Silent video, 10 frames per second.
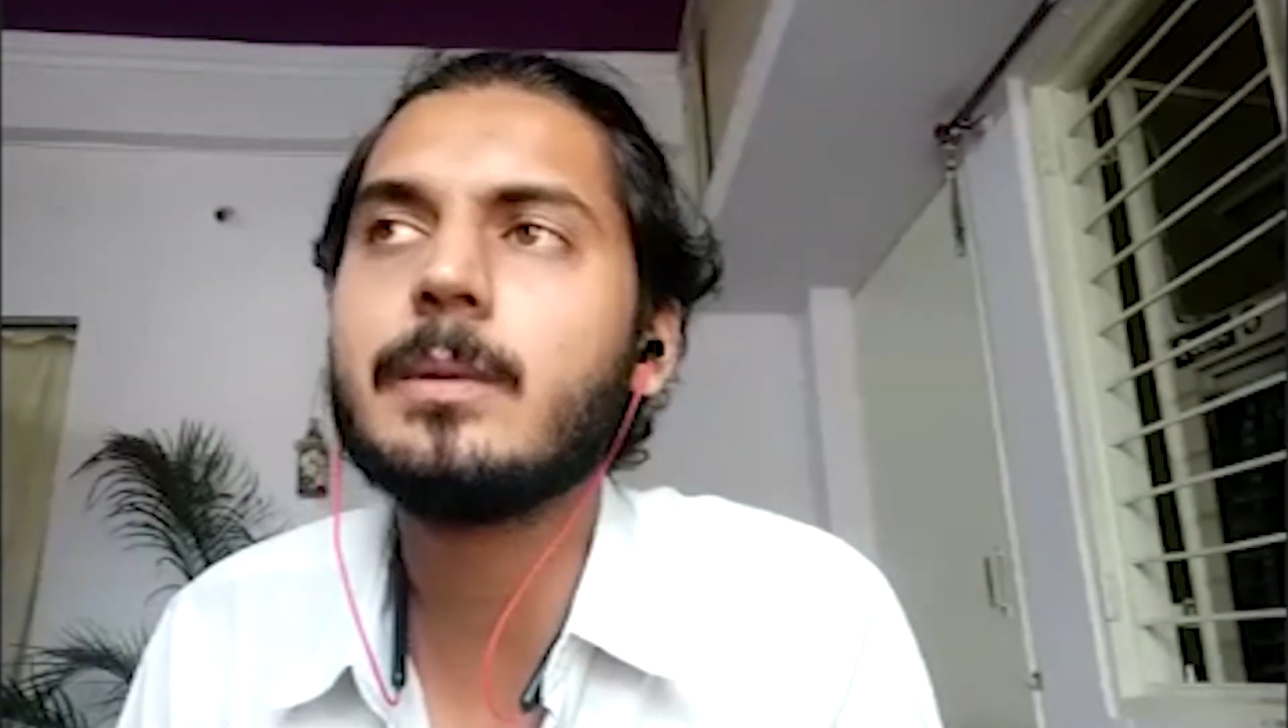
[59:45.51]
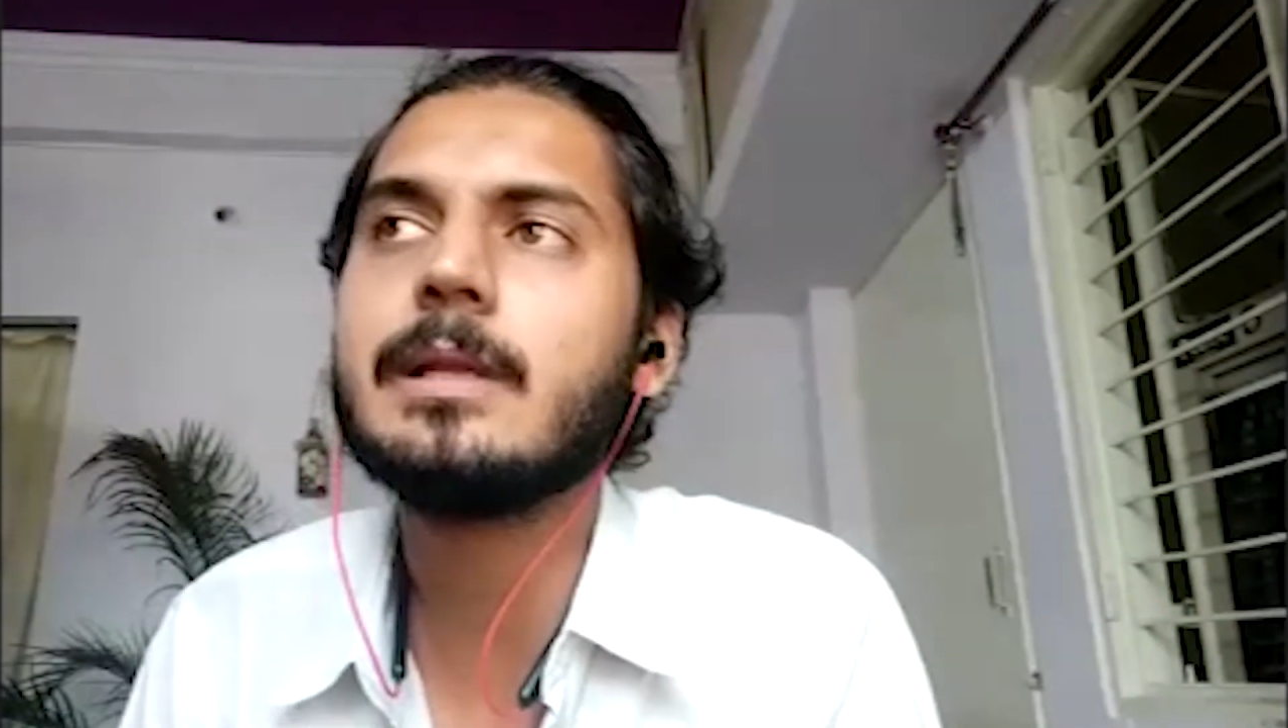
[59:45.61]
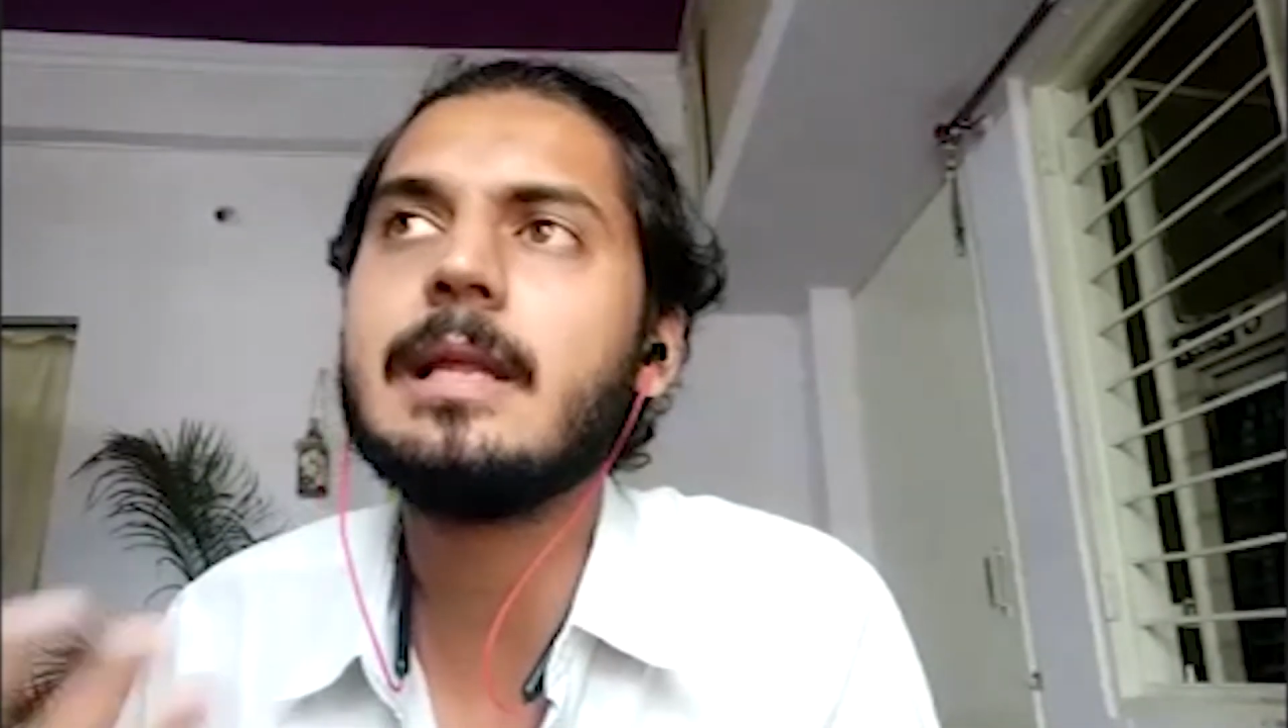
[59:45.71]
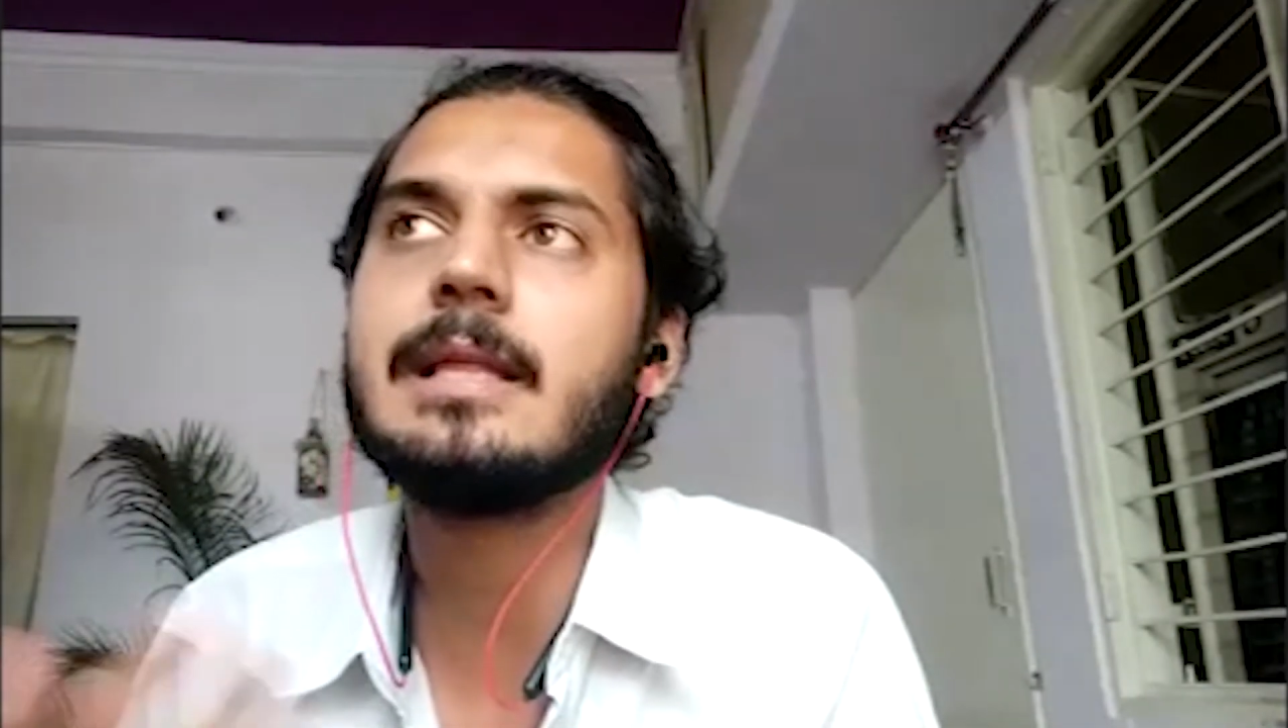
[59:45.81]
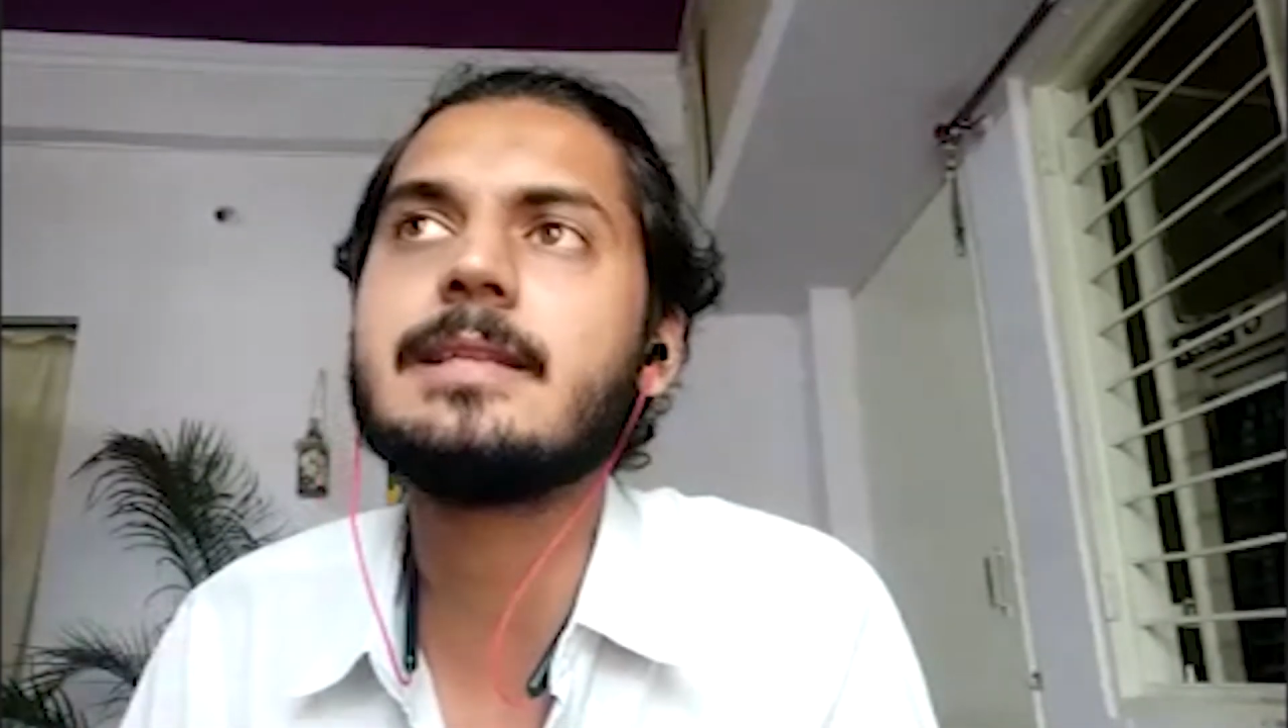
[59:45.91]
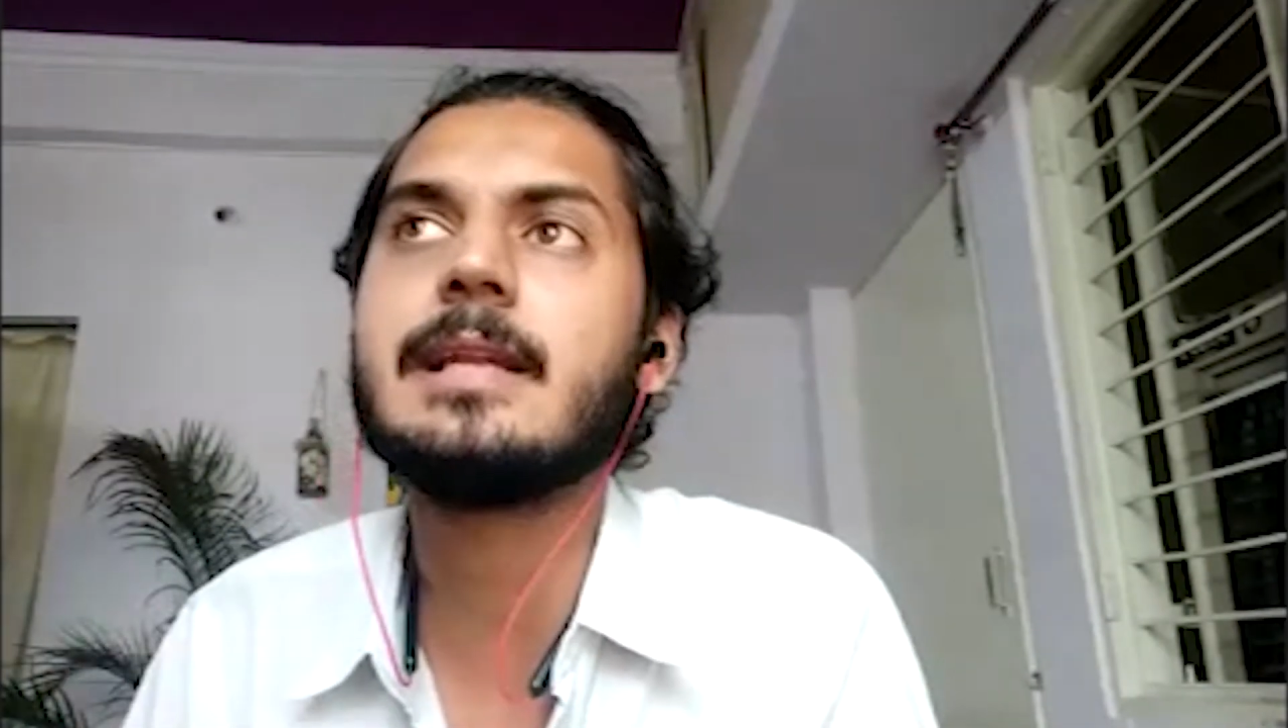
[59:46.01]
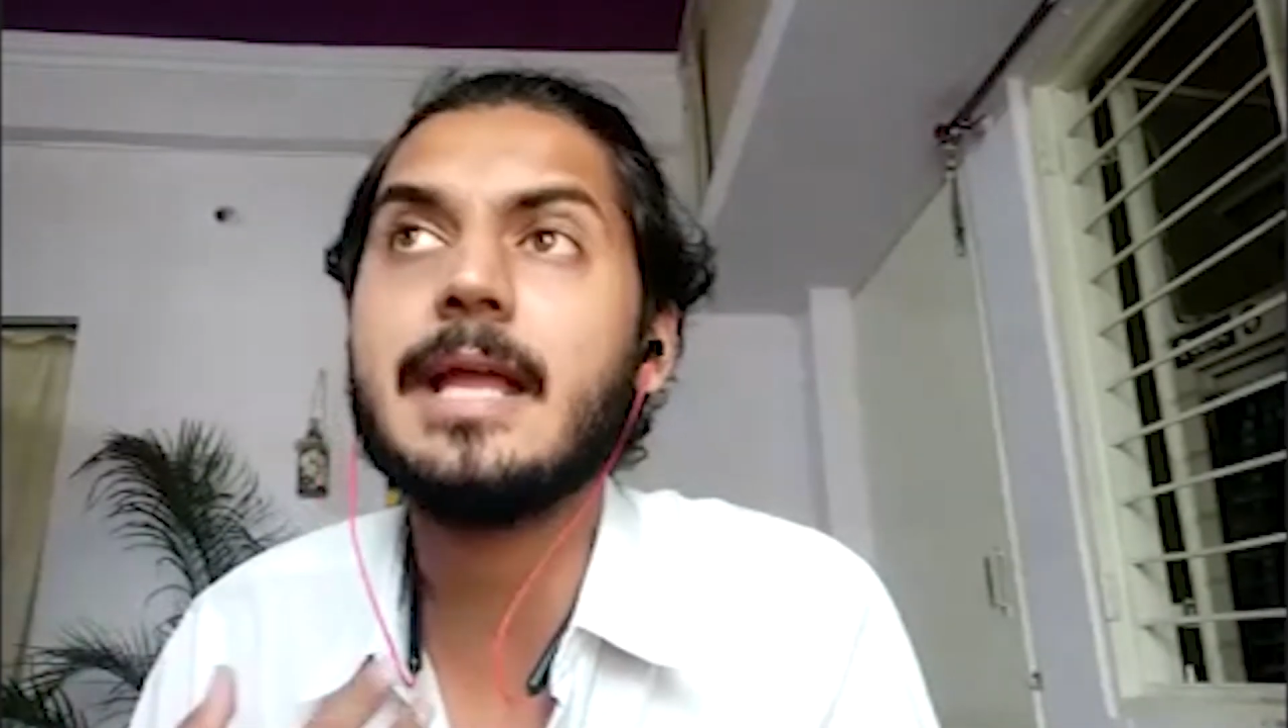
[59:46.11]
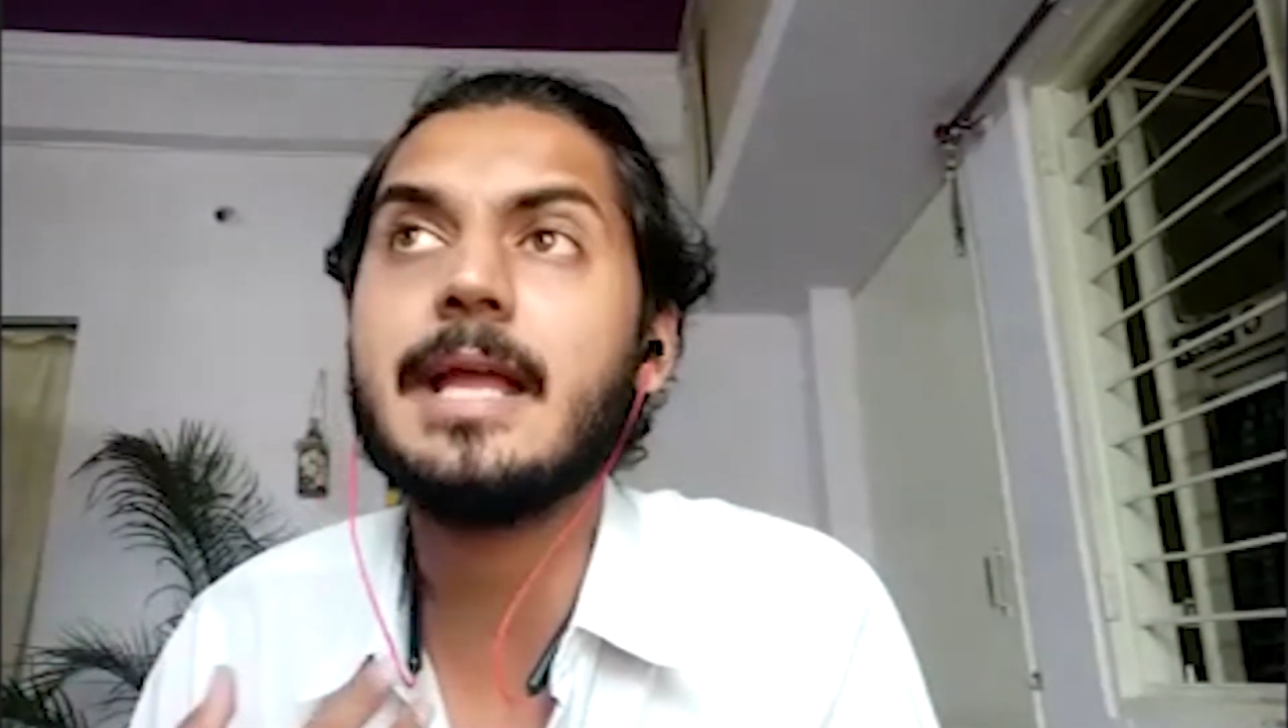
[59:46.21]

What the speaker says: with a lens that I